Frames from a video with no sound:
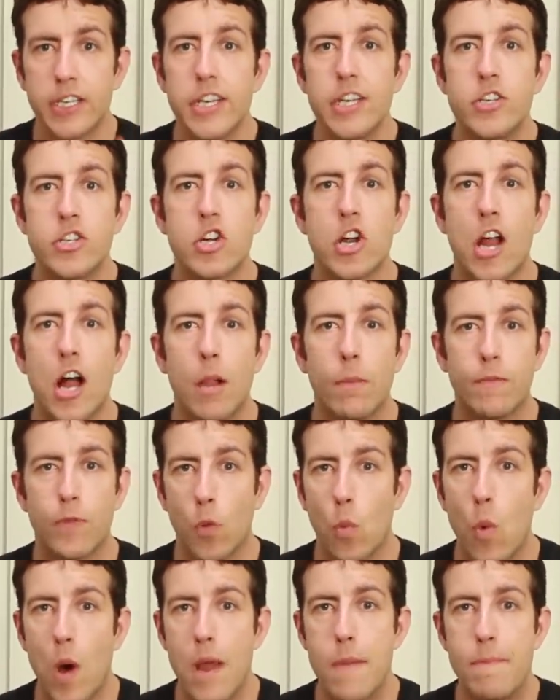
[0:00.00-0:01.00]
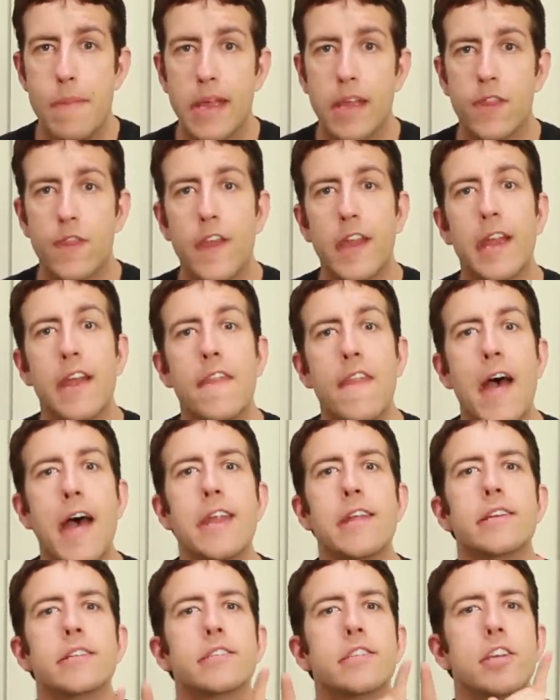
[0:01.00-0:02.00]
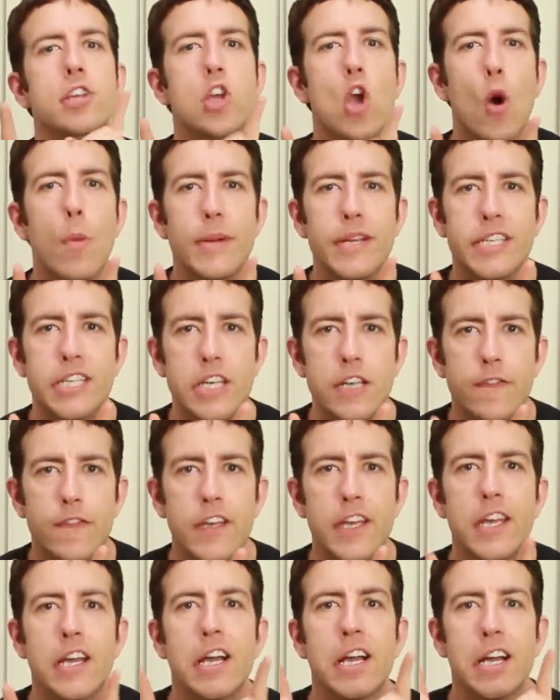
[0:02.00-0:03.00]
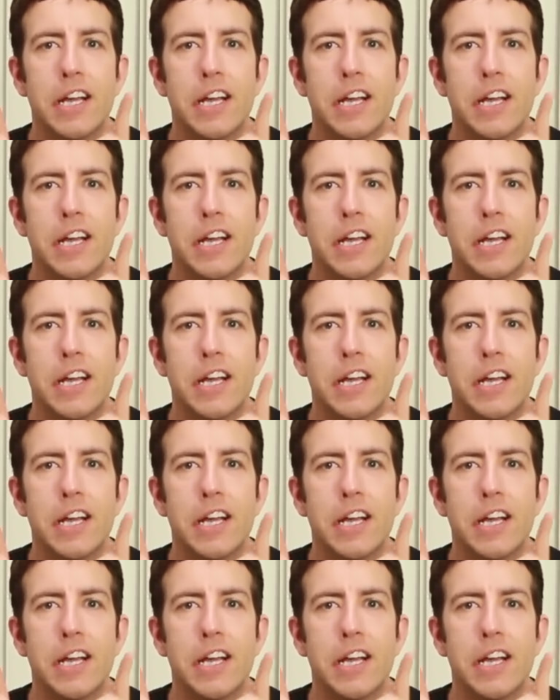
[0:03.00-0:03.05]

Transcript: need your help for one big thing, and that is the Yobi T V